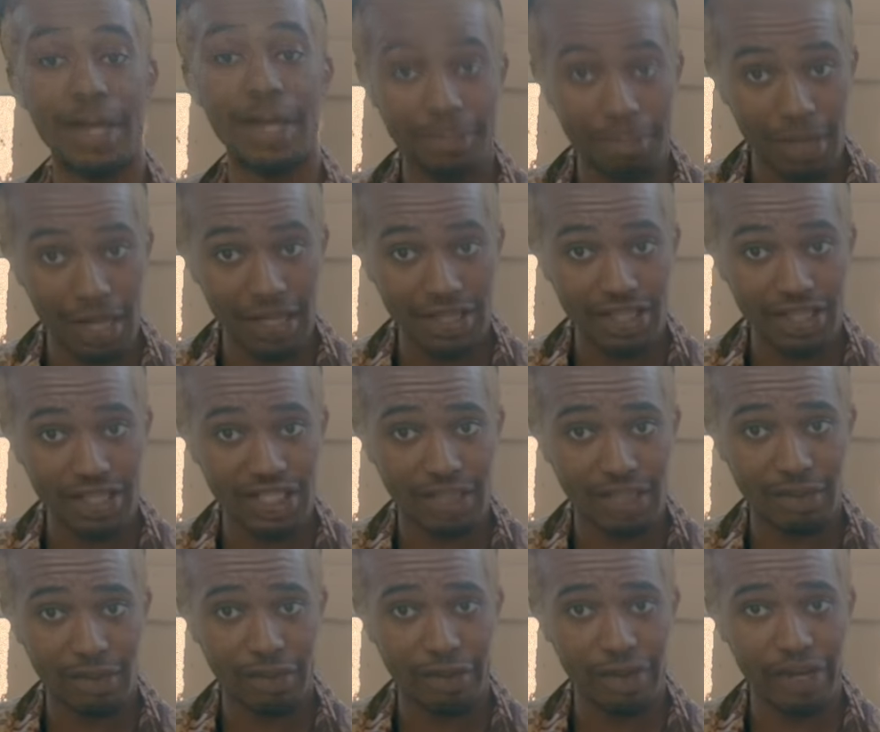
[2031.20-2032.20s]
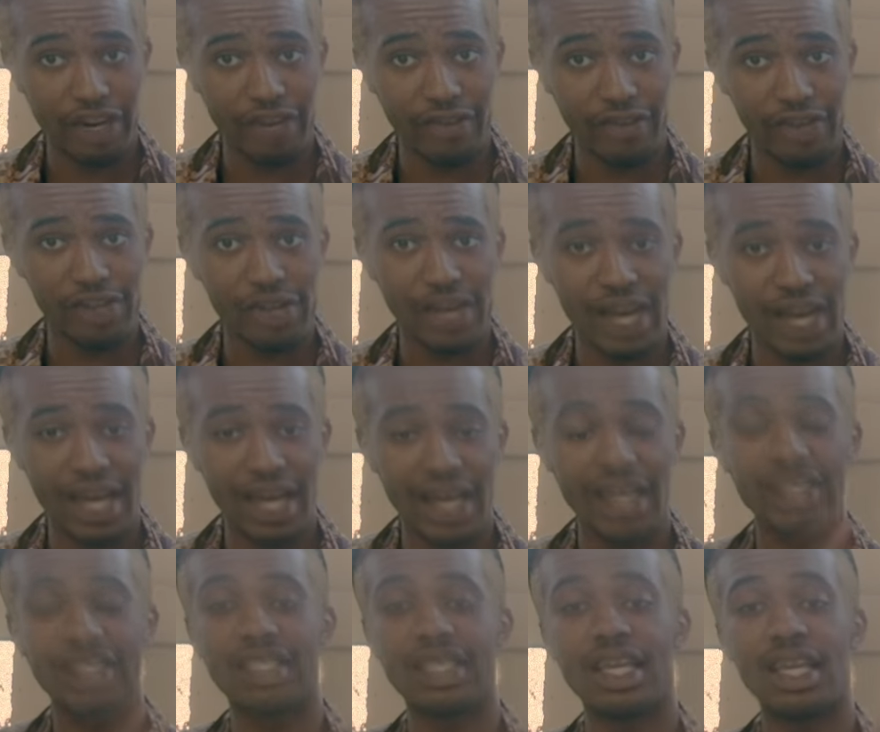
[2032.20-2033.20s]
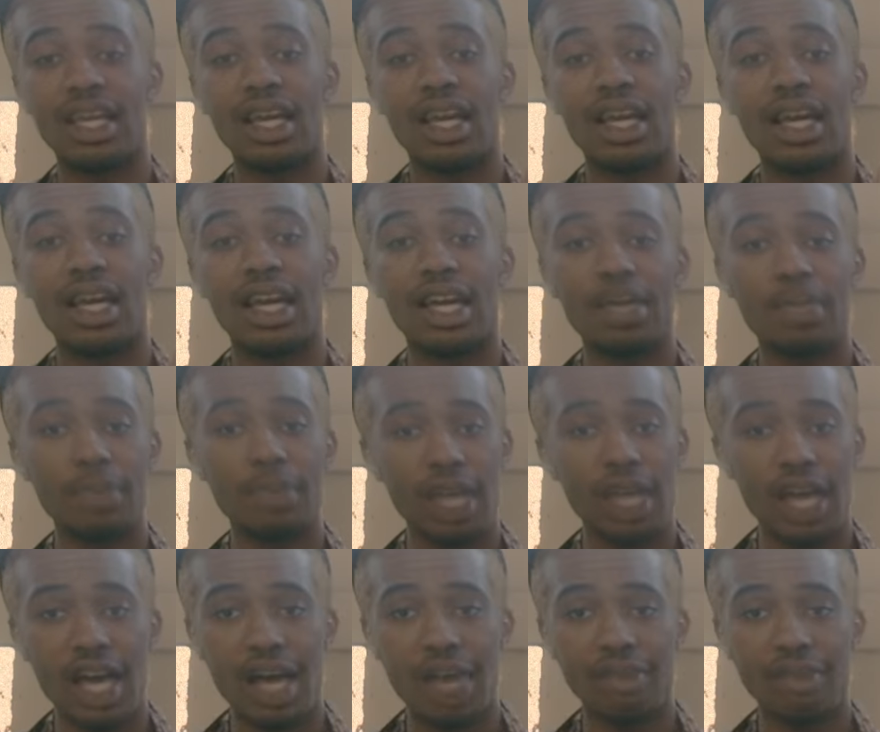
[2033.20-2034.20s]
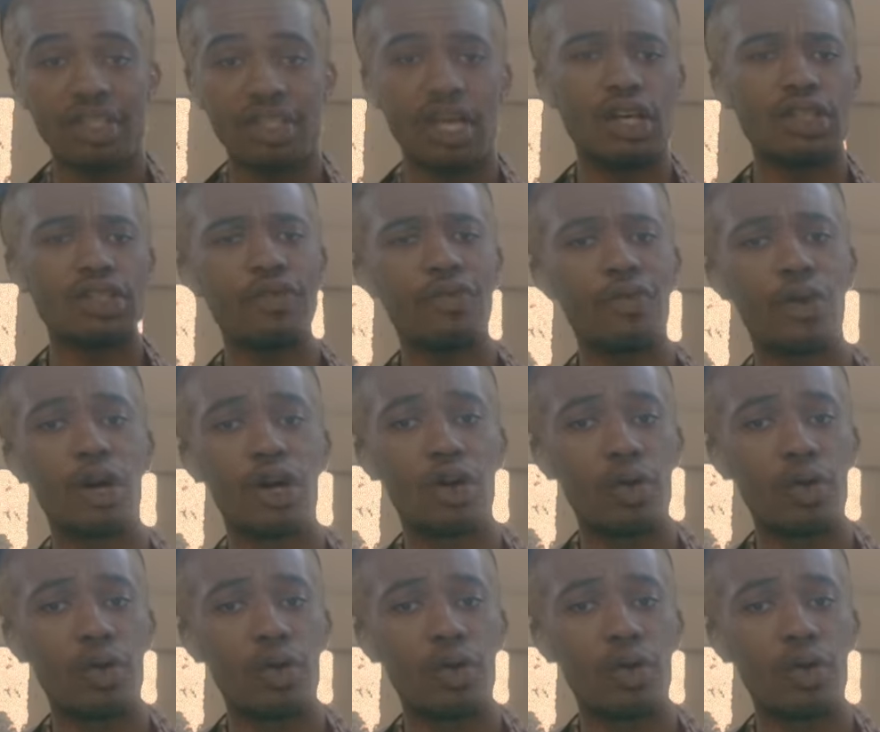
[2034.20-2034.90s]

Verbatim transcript: mid-month December reading for you guys. Hit me up. It's also for